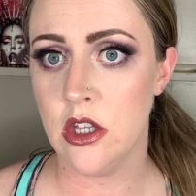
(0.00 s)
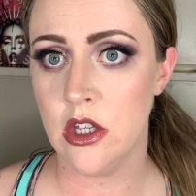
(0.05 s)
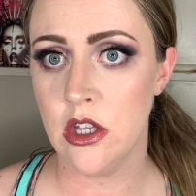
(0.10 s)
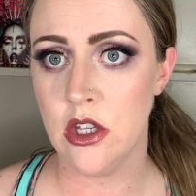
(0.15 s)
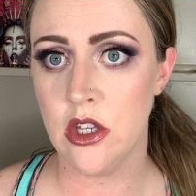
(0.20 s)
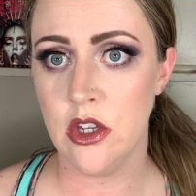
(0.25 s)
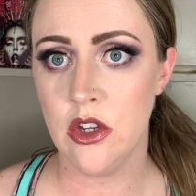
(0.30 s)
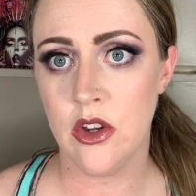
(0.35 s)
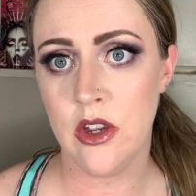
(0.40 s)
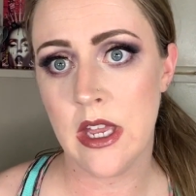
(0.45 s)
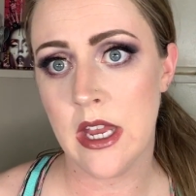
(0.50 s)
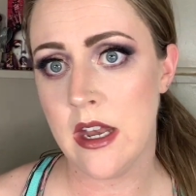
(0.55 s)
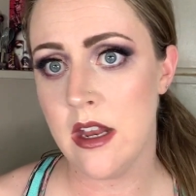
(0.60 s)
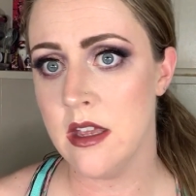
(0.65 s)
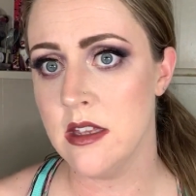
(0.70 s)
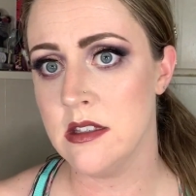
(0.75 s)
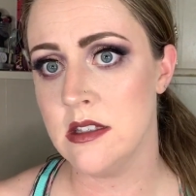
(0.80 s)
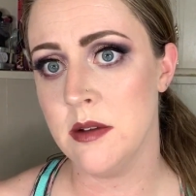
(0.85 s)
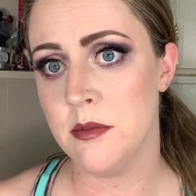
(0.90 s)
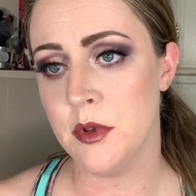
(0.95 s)
you're
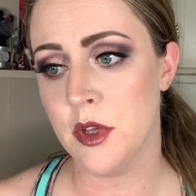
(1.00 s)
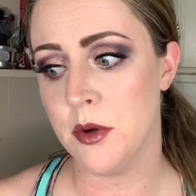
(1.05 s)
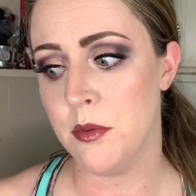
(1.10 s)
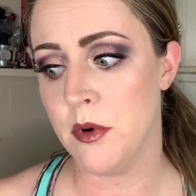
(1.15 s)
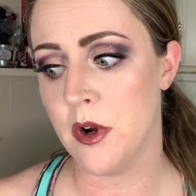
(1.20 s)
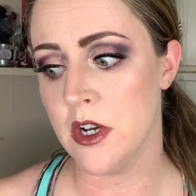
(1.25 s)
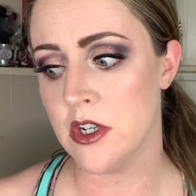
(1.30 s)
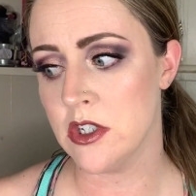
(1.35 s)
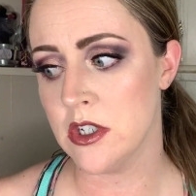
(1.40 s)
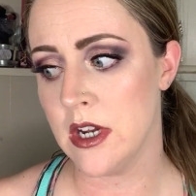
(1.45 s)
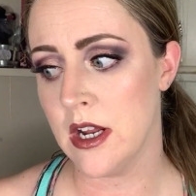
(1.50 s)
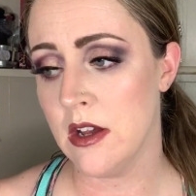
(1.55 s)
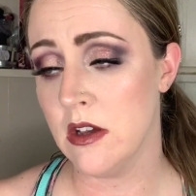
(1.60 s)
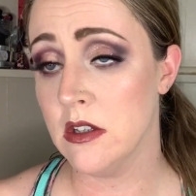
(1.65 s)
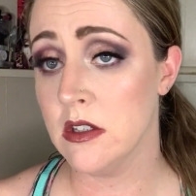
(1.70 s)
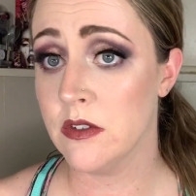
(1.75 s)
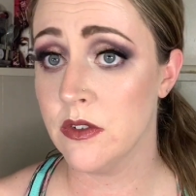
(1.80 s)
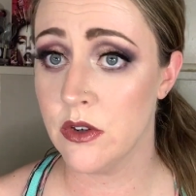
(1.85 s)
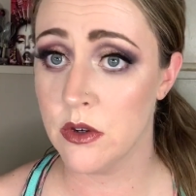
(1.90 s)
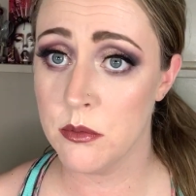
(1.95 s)
getting similar brush
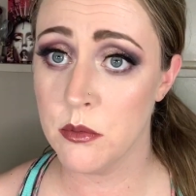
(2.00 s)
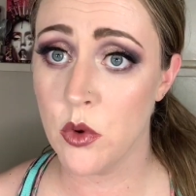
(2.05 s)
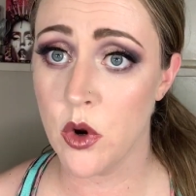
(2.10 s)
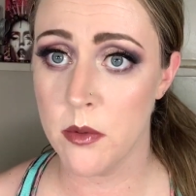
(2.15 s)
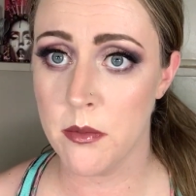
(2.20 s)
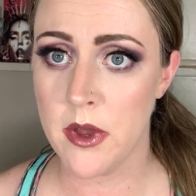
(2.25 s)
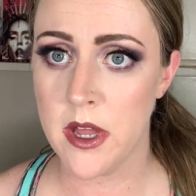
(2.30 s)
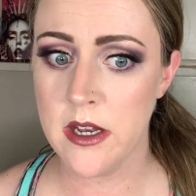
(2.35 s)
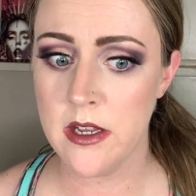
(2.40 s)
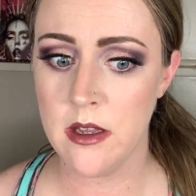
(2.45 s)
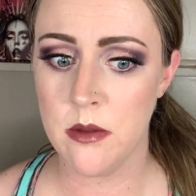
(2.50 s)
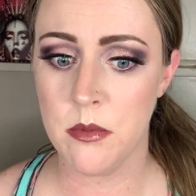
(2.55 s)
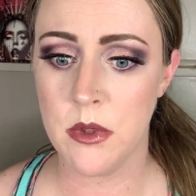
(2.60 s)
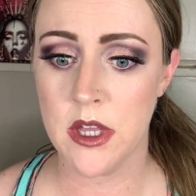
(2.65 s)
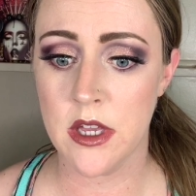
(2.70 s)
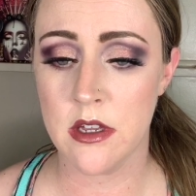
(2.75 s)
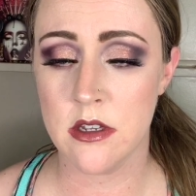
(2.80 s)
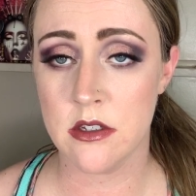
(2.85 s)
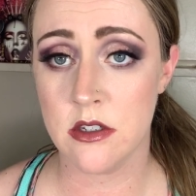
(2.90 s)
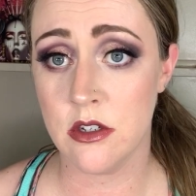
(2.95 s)
styles for more money
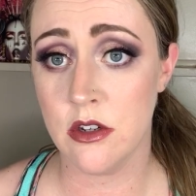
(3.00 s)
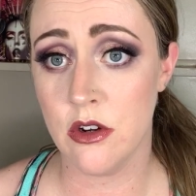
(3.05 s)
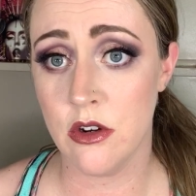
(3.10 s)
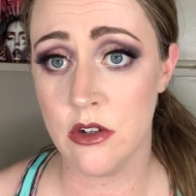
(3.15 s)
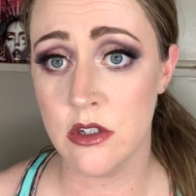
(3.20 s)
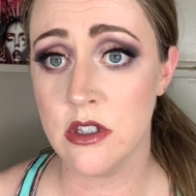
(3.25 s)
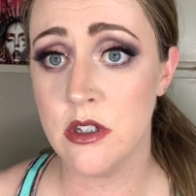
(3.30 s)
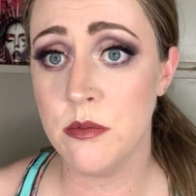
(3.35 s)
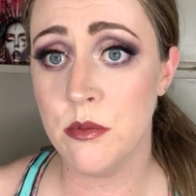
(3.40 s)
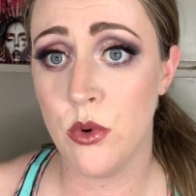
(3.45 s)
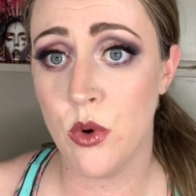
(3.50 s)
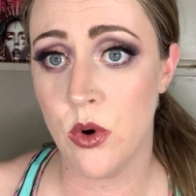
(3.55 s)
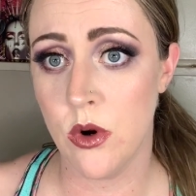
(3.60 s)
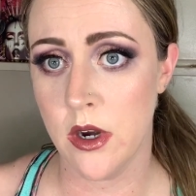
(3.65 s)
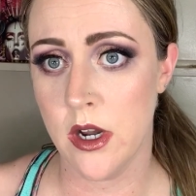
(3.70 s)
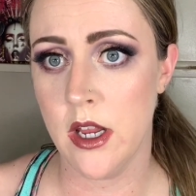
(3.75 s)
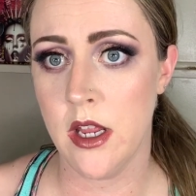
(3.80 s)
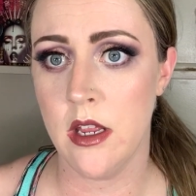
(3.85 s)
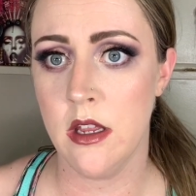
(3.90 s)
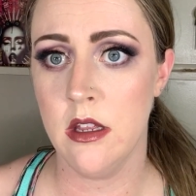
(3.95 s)
because you're
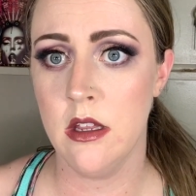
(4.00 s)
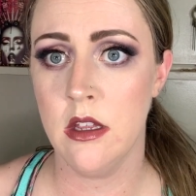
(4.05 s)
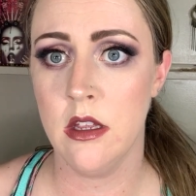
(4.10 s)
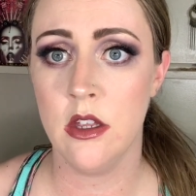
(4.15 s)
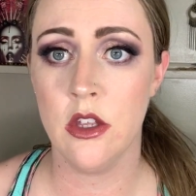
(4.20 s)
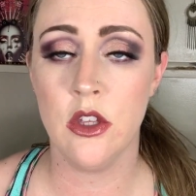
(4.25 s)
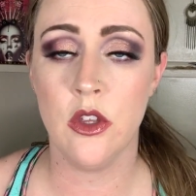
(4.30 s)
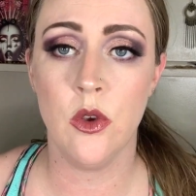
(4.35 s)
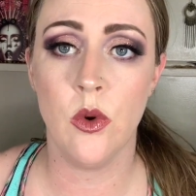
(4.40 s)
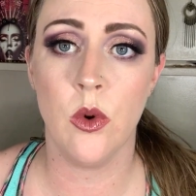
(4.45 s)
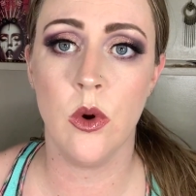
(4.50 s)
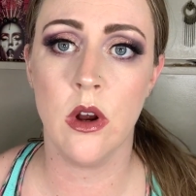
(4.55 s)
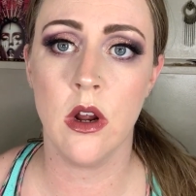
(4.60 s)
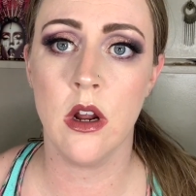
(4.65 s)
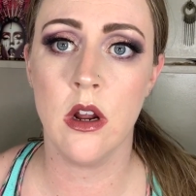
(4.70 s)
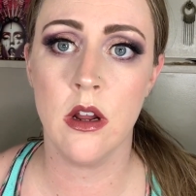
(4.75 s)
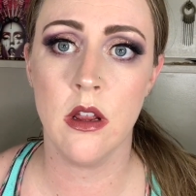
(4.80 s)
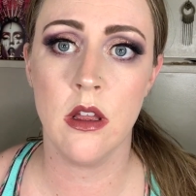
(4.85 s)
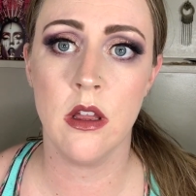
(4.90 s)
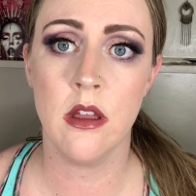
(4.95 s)
supporting
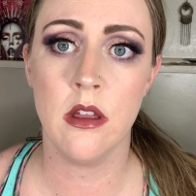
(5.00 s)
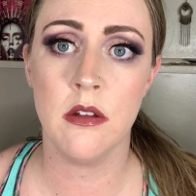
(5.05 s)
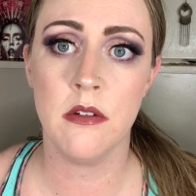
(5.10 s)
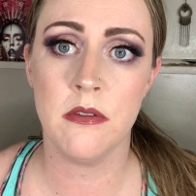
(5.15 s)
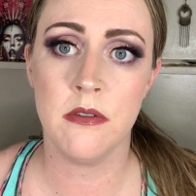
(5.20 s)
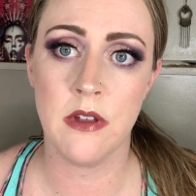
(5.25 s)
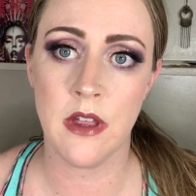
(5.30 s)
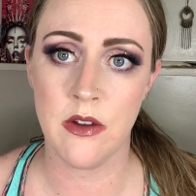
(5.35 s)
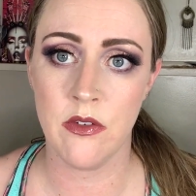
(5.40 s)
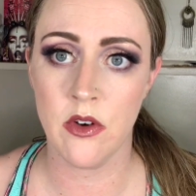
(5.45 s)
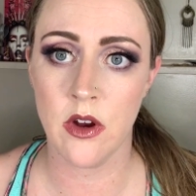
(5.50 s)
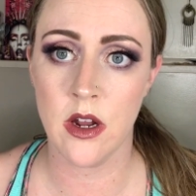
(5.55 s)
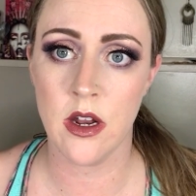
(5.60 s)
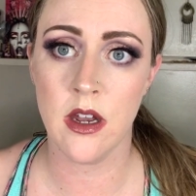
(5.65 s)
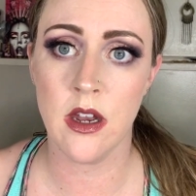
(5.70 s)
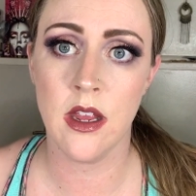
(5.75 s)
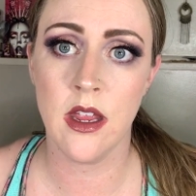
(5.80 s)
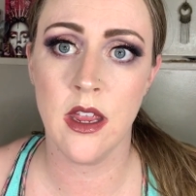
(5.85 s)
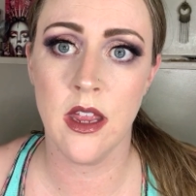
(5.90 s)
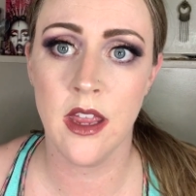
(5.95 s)
your
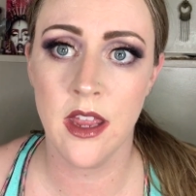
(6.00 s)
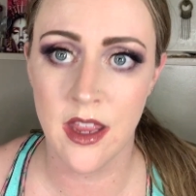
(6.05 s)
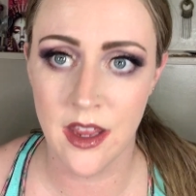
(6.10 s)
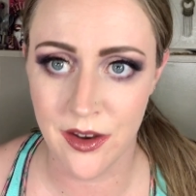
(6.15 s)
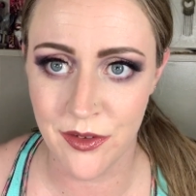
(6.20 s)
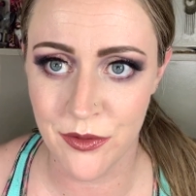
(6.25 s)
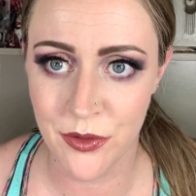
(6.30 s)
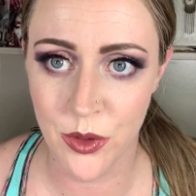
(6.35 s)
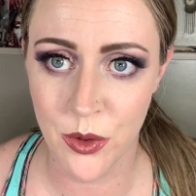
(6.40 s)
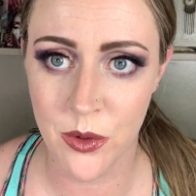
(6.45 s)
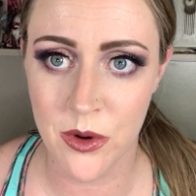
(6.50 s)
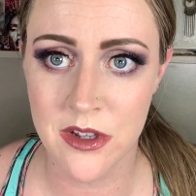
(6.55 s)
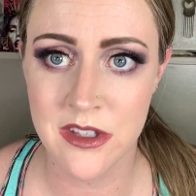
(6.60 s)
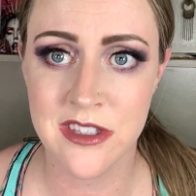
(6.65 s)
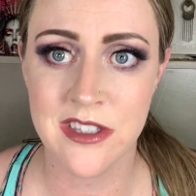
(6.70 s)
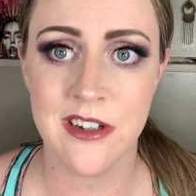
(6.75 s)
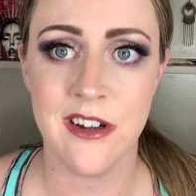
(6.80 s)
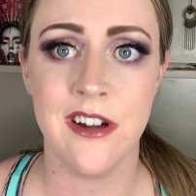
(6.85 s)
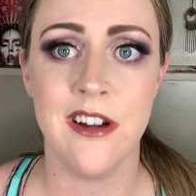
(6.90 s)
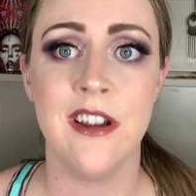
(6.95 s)
favorite
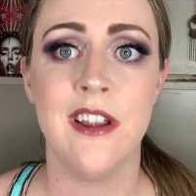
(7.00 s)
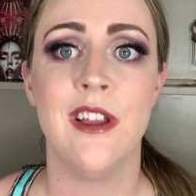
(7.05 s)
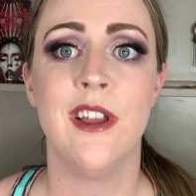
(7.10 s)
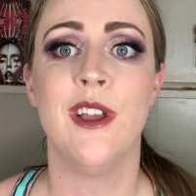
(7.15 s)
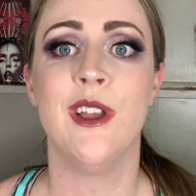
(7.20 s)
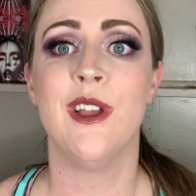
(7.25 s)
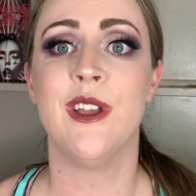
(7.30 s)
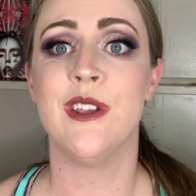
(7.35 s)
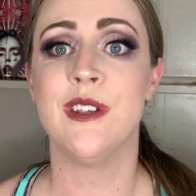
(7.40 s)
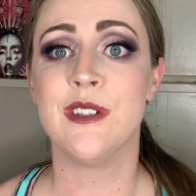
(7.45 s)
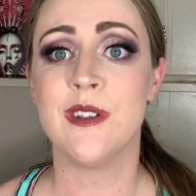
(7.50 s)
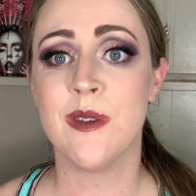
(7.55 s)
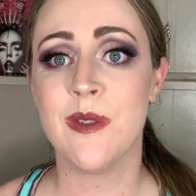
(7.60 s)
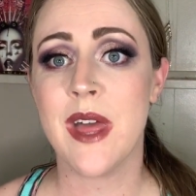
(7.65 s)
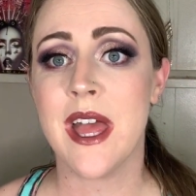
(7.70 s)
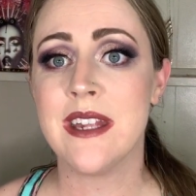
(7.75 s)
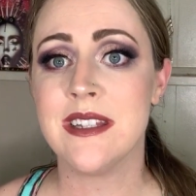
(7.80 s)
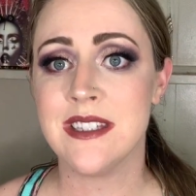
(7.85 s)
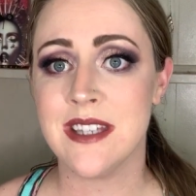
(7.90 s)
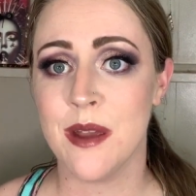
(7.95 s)
influencer. So
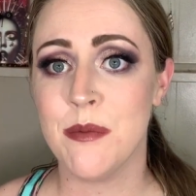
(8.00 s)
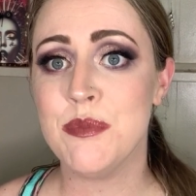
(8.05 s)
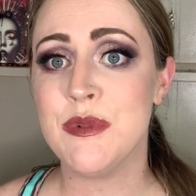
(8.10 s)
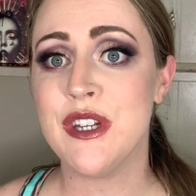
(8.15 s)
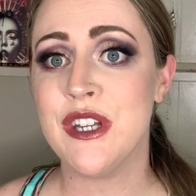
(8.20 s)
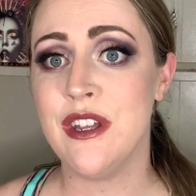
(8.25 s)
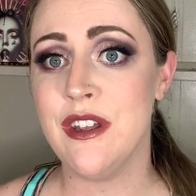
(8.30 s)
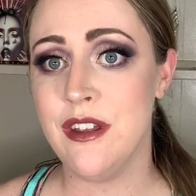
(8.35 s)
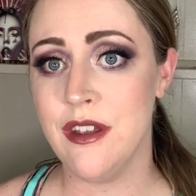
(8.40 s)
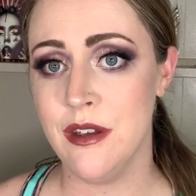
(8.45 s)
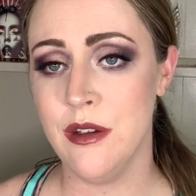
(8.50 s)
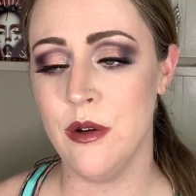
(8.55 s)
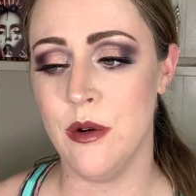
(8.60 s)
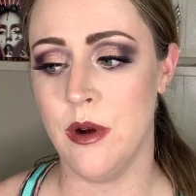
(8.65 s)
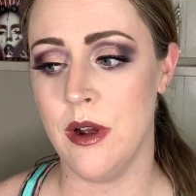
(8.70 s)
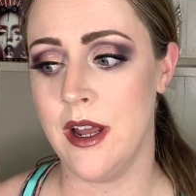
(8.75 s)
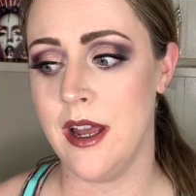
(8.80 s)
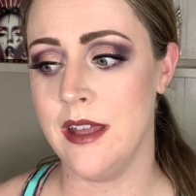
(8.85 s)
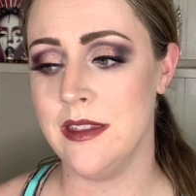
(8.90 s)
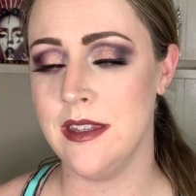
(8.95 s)
that's up to
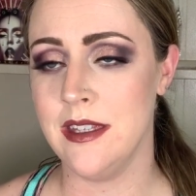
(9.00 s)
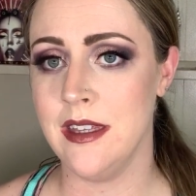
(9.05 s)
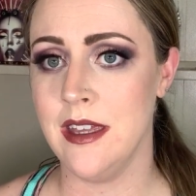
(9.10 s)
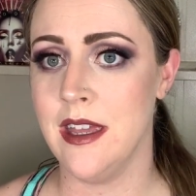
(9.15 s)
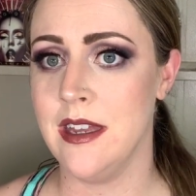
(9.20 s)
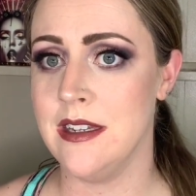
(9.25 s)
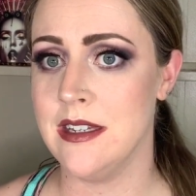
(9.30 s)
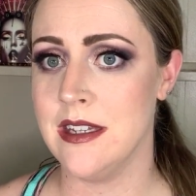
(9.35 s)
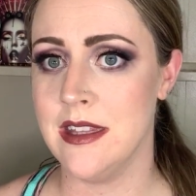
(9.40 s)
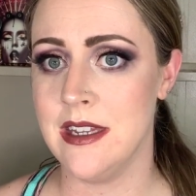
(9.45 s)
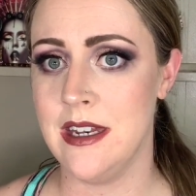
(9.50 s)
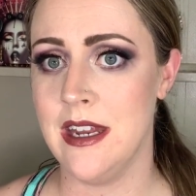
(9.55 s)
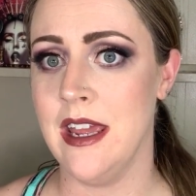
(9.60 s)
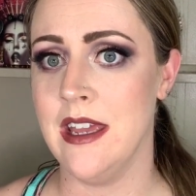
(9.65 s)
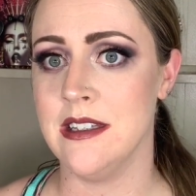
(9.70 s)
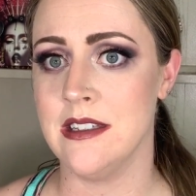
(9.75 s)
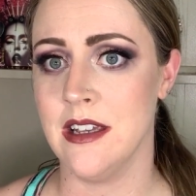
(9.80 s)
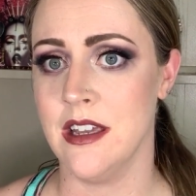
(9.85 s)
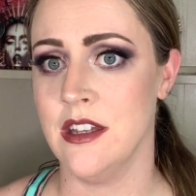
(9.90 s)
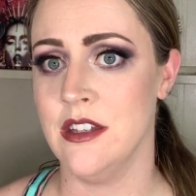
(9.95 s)
you at the end of the day
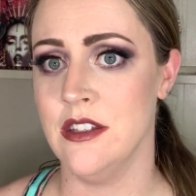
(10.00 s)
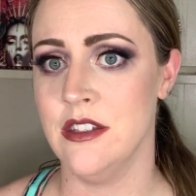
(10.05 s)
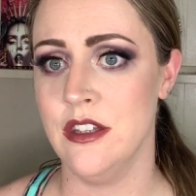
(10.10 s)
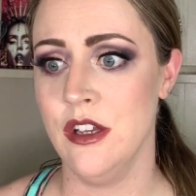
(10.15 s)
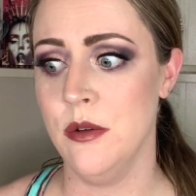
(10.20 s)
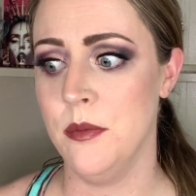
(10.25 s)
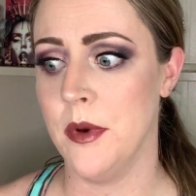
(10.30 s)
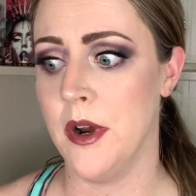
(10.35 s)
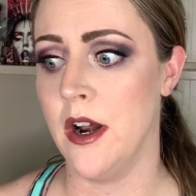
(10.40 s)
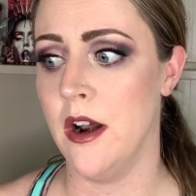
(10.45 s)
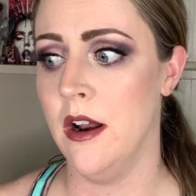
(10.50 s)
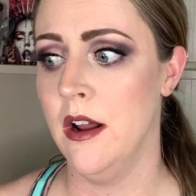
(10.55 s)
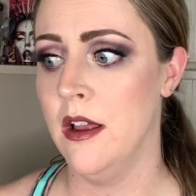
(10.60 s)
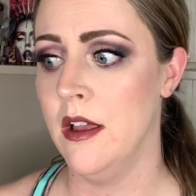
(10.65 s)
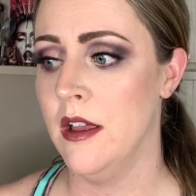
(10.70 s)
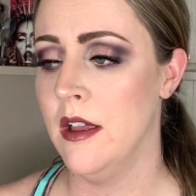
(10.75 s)
as a consumer.